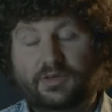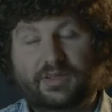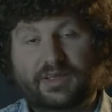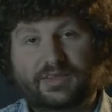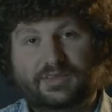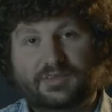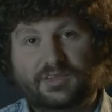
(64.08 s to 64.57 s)
you
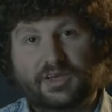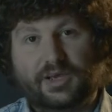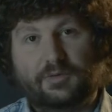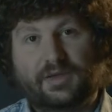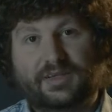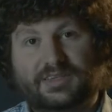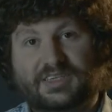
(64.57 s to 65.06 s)
need to
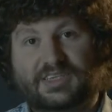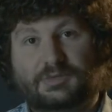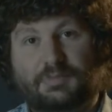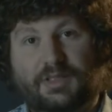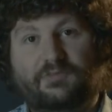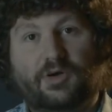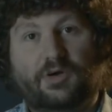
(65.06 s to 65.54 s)
do is to
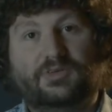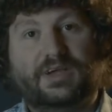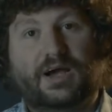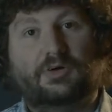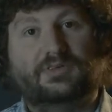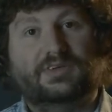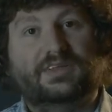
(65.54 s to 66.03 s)
split those
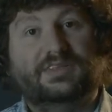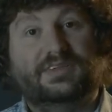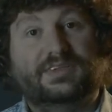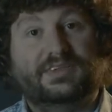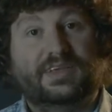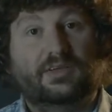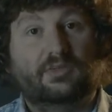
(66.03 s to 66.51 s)
out
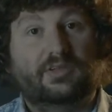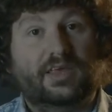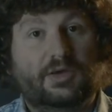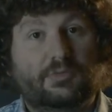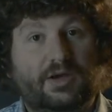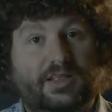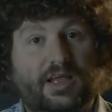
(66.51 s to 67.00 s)
into single
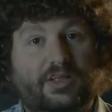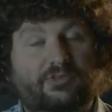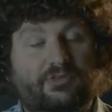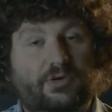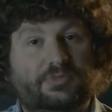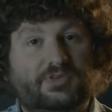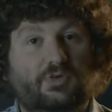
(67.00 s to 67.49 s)
keyword ad
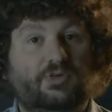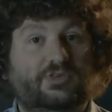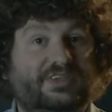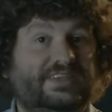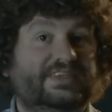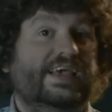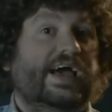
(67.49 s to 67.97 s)
groups or
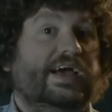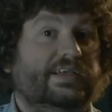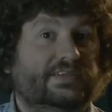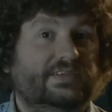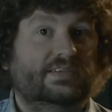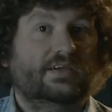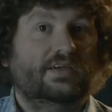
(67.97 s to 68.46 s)

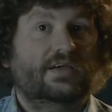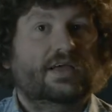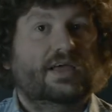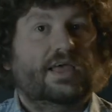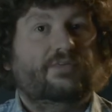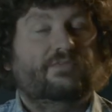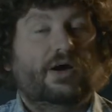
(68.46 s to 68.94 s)
SKAGs.
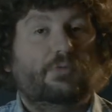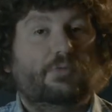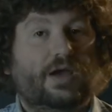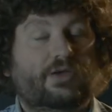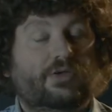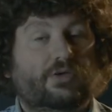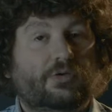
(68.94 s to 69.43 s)
In that
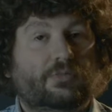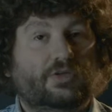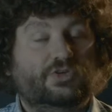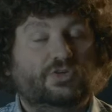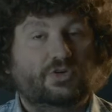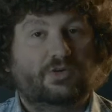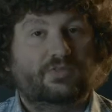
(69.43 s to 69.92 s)
way, you can
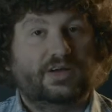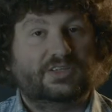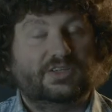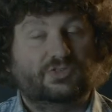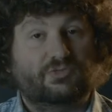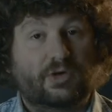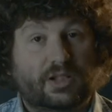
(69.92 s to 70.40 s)
ensure that it's
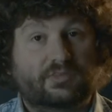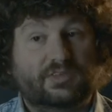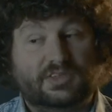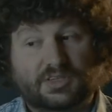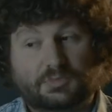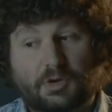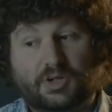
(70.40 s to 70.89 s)
as
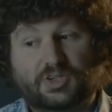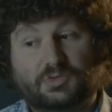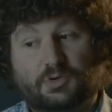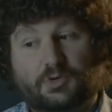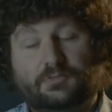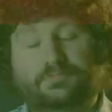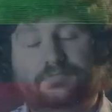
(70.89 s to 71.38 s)
relevant as possible.